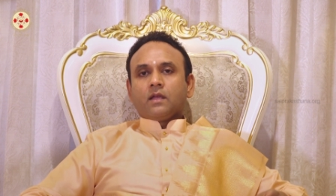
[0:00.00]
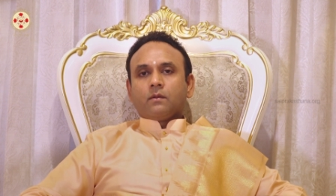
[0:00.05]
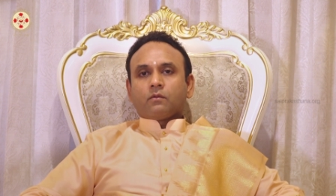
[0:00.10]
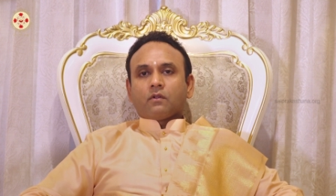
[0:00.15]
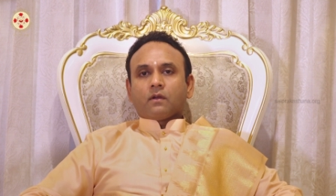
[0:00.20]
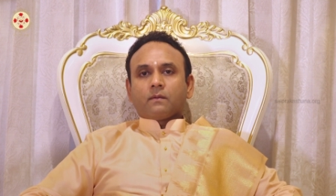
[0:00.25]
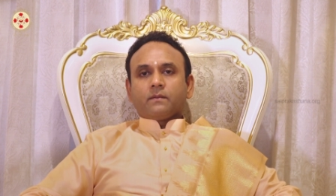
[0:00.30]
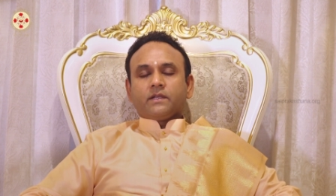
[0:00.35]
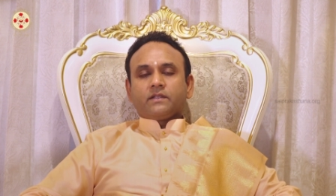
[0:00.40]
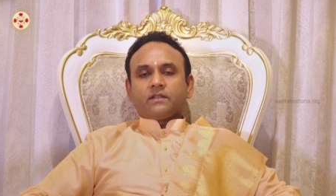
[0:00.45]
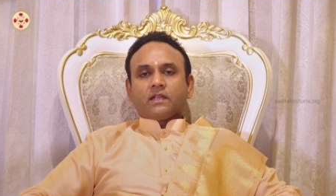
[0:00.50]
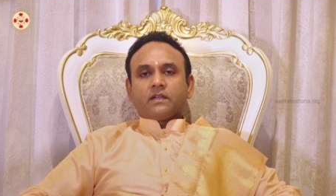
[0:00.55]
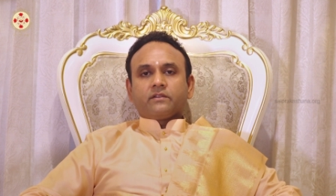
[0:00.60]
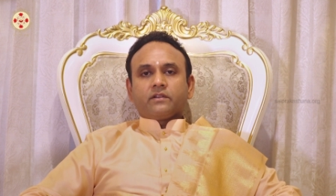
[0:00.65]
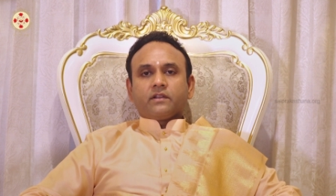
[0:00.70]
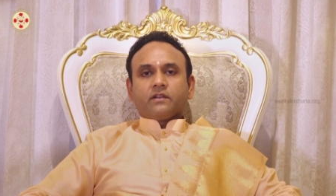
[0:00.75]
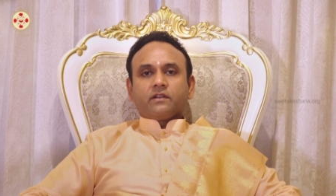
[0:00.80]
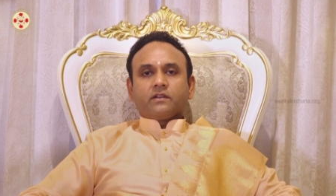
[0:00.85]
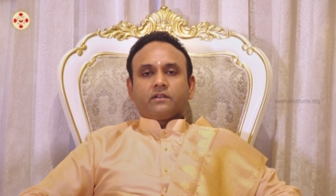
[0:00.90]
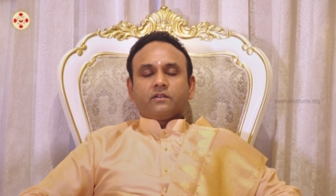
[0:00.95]
probably $10
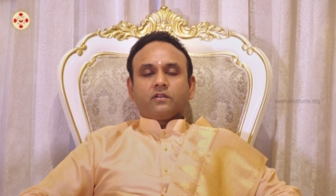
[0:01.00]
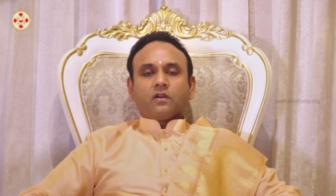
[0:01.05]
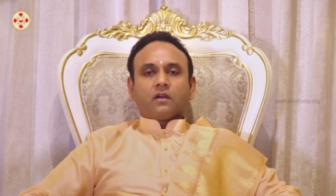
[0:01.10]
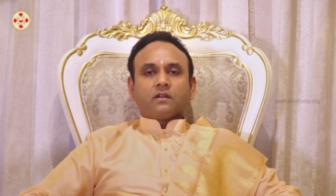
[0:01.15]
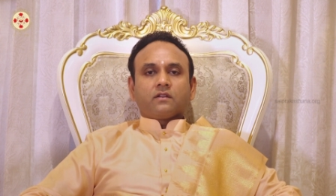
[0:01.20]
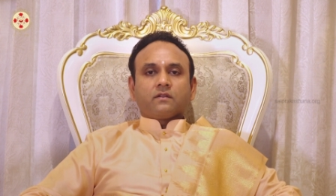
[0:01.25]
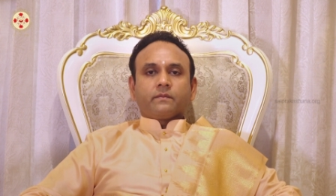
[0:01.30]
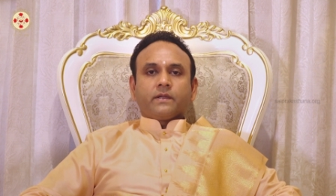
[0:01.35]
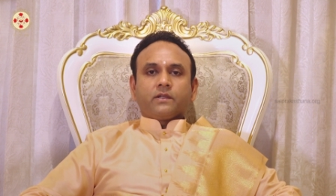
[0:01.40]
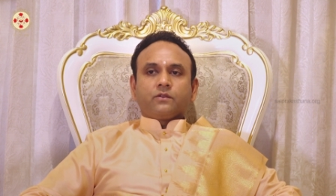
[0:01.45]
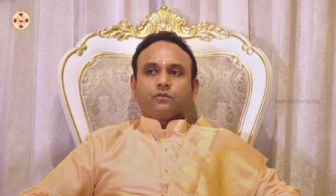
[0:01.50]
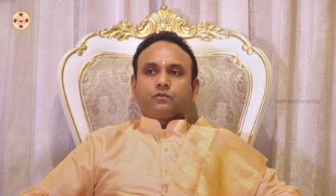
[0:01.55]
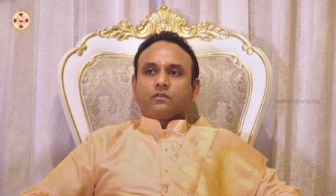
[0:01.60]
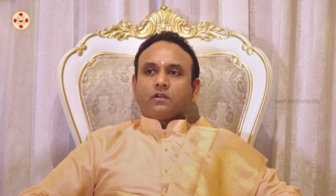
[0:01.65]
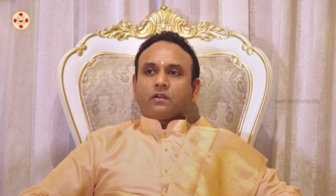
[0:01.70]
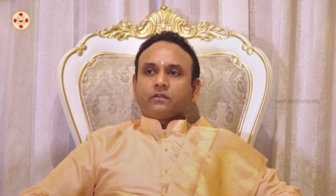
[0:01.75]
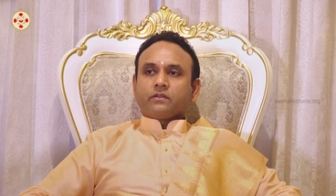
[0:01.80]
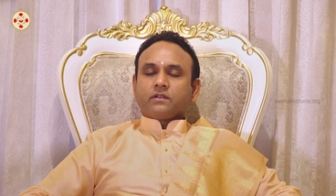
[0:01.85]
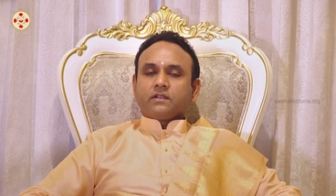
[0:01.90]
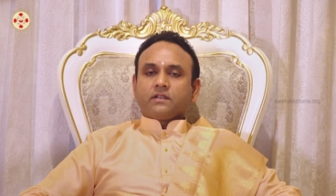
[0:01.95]
trillion by
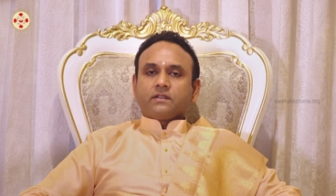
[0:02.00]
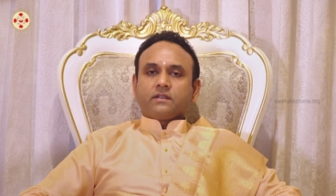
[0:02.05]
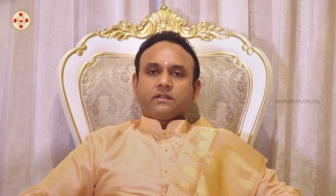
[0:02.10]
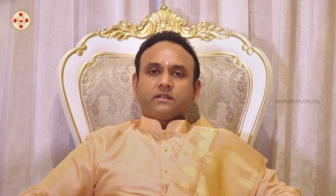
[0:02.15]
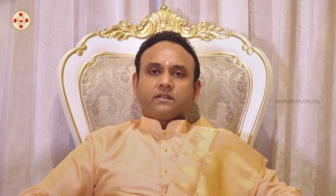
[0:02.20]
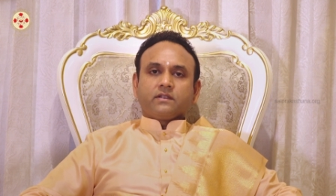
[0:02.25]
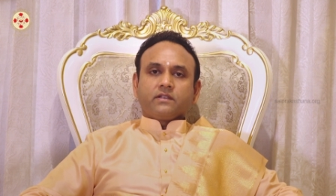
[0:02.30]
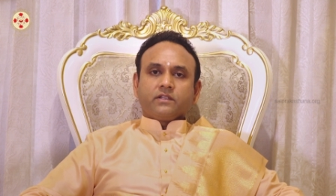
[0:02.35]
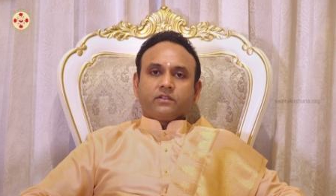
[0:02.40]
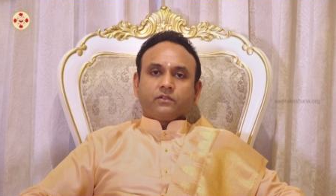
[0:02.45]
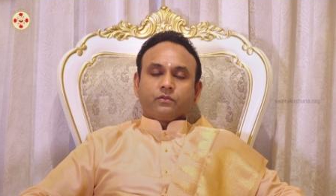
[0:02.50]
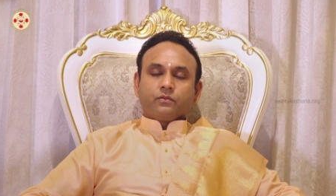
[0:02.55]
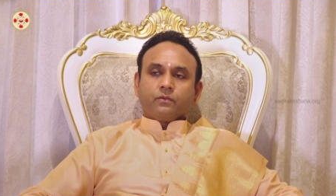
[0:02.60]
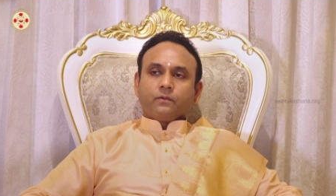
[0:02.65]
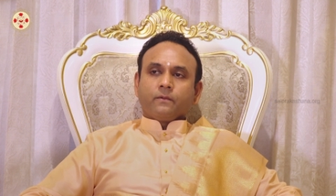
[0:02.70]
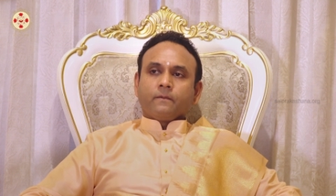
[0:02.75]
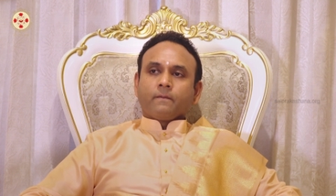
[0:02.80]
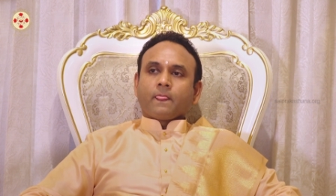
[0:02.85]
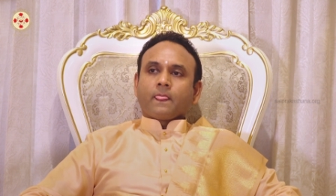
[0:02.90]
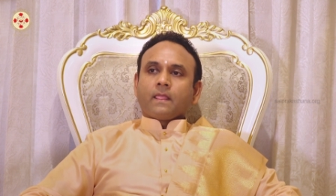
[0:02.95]
2032.